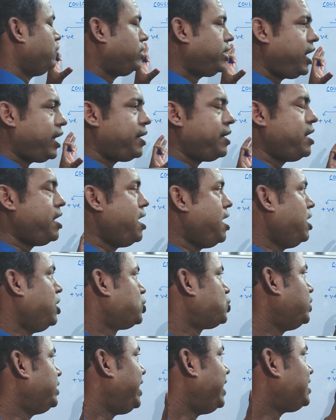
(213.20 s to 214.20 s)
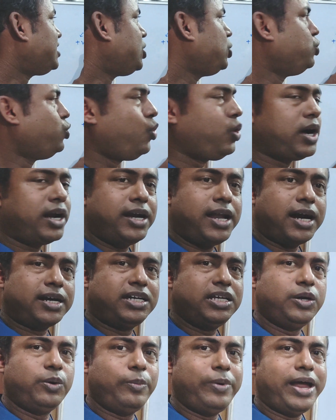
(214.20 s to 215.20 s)
Okay. So there is a no
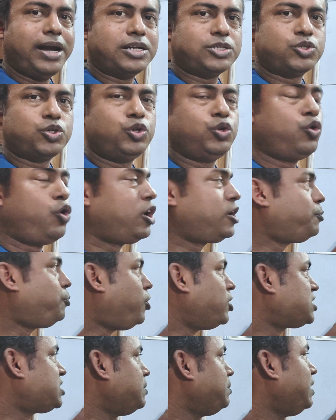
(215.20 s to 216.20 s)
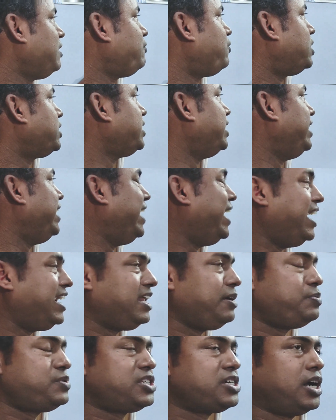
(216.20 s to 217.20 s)
conducting wire. So not possible for the
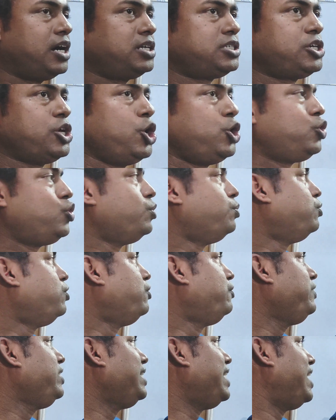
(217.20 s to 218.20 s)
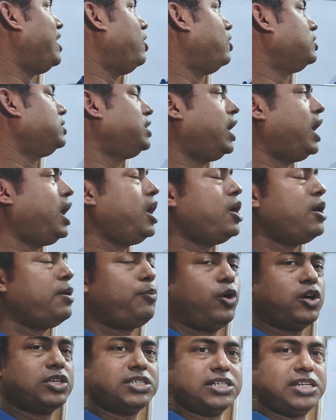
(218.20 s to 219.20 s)
negative charge to moving along the
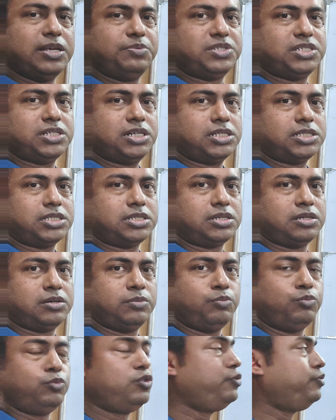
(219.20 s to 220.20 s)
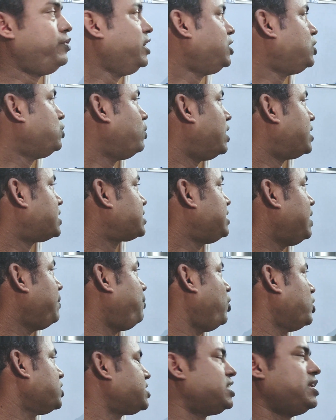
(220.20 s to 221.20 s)
positive charge, moving towards the
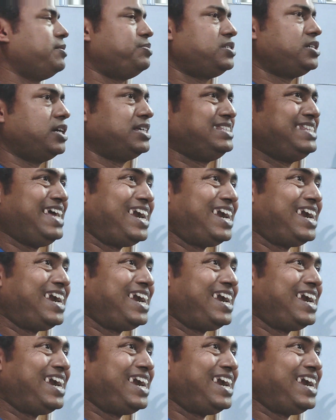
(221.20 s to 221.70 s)
positive charge.